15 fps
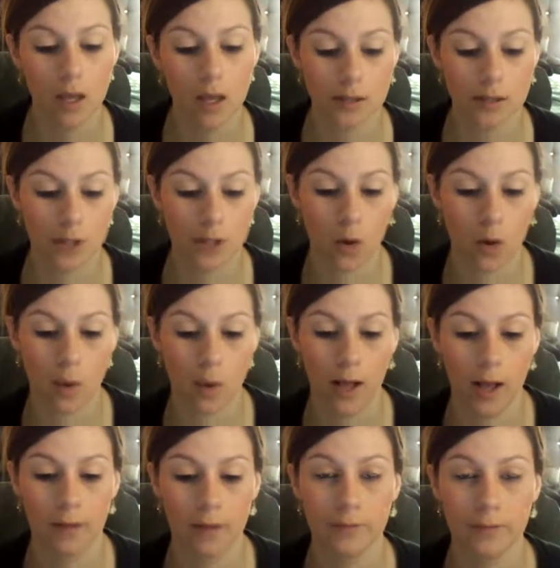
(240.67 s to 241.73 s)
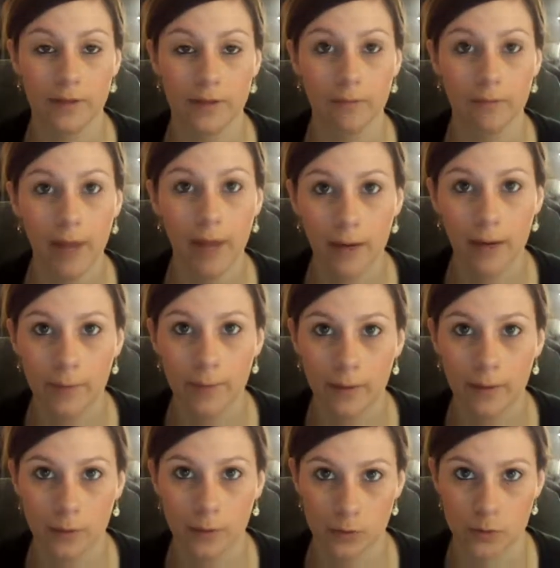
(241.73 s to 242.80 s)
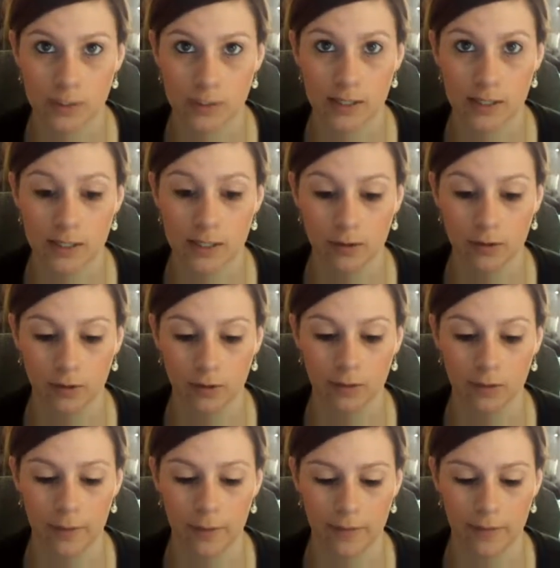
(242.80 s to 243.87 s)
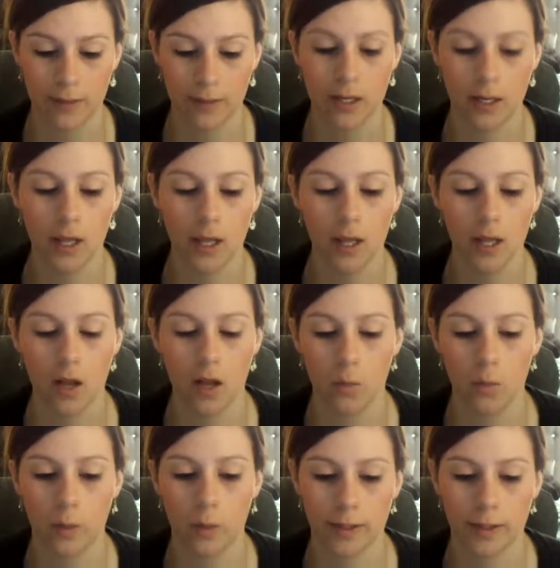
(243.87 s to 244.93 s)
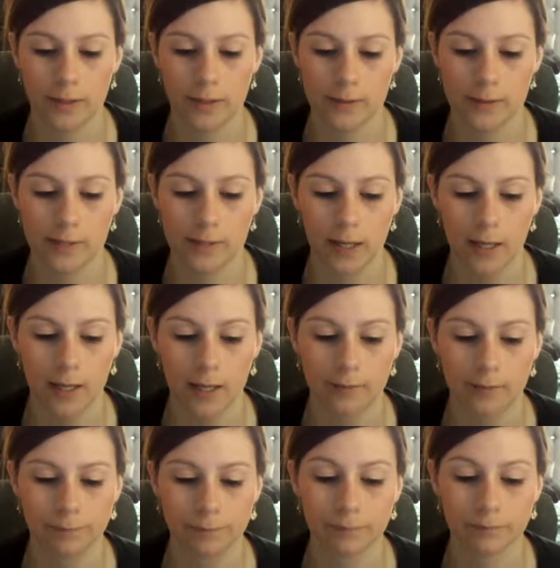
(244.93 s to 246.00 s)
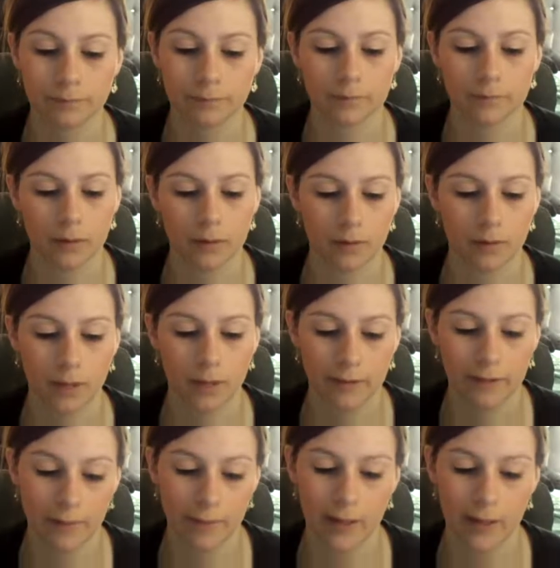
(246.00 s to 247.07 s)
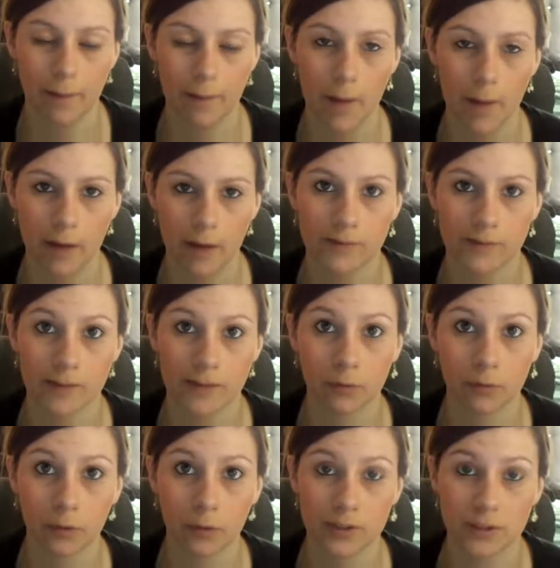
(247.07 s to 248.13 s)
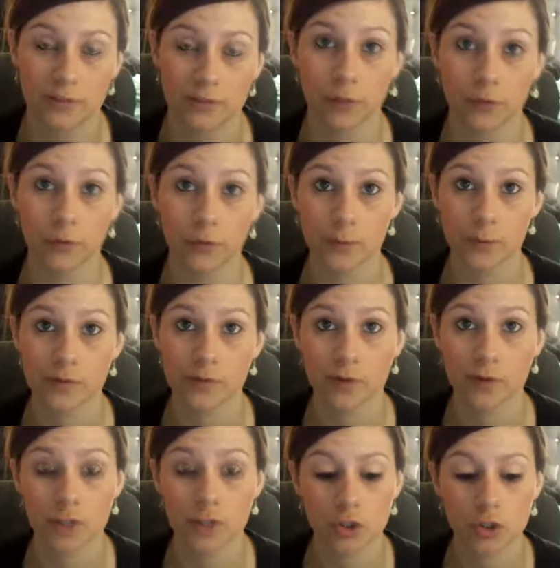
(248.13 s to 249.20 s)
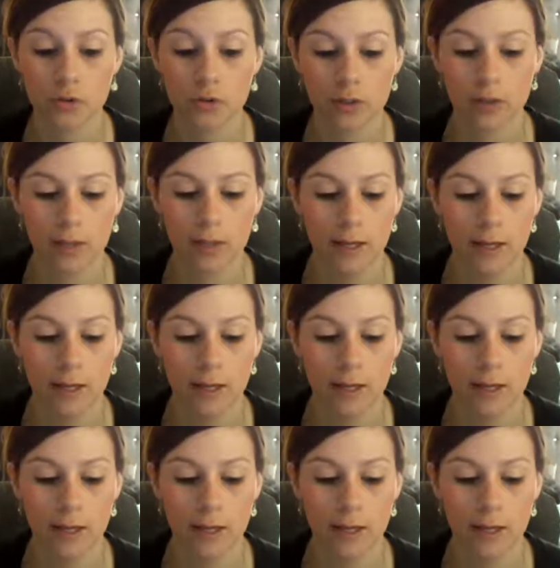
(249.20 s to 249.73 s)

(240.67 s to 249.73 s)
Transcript: So the environment, which was key in her method, was kind of made up of several different rooms for the children.